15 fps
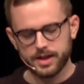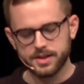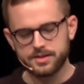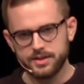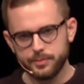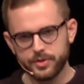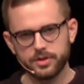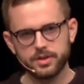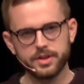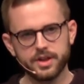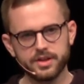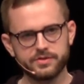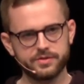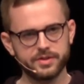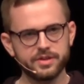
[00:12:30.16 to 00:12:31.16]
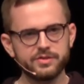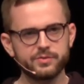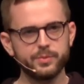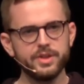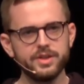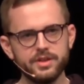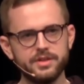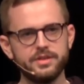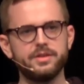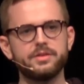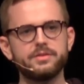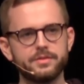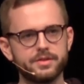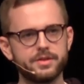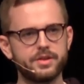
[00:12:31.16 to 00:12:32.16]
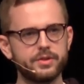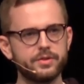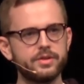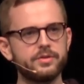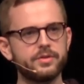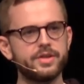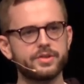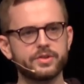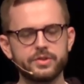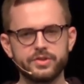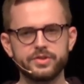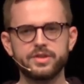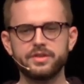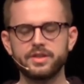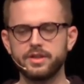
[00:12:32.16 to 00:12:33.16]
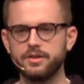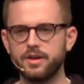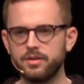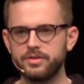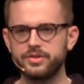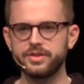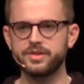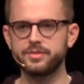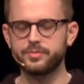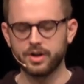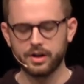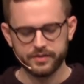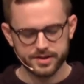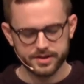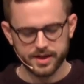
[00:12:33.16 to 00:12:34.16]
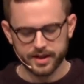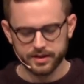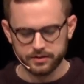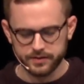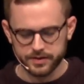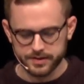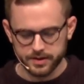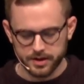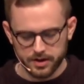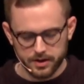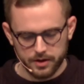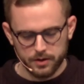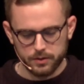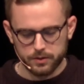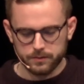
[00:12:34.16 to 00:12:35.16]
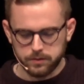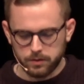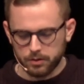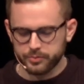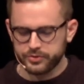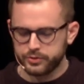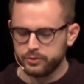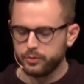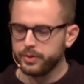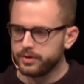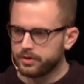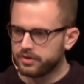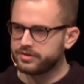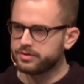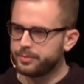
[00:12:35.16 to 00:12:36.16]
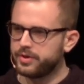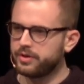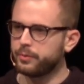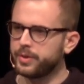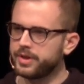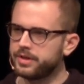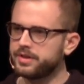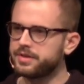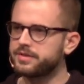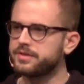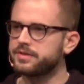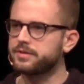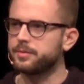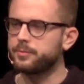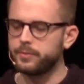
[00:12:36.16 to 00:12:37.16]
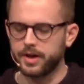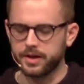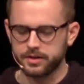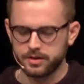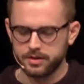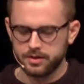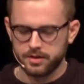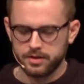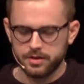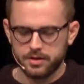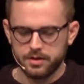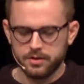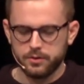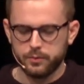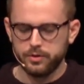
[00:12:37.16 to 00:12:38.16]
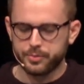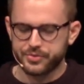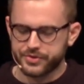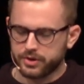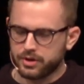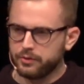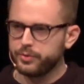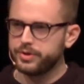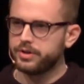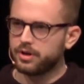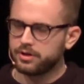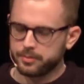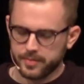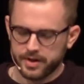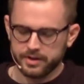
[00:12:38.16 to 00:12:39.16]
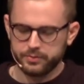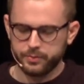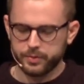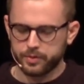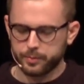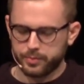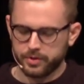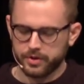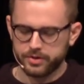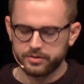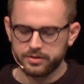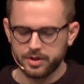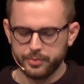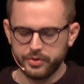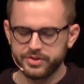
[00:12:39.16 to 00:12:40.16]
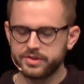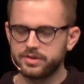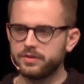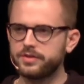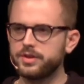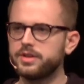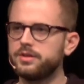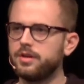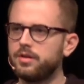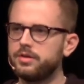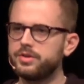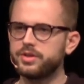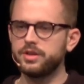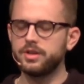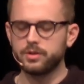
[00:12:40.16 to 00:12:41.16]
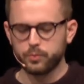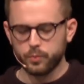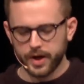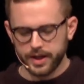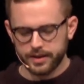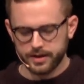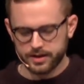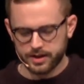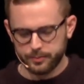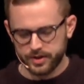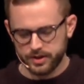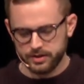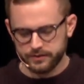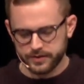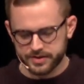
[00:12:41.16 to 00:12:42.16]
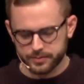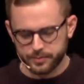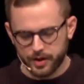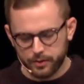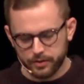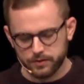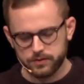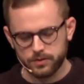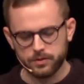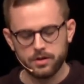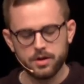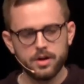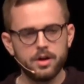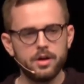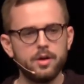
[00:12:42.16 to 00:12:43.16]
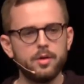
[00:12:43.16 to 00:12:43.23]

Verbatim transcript: And similarly, as we, you know, security researchers and technologists and privacy activists conform too, we also bear witness in some way. We observe, we document, we report on the abuses of technology in a way that I believe is a powerful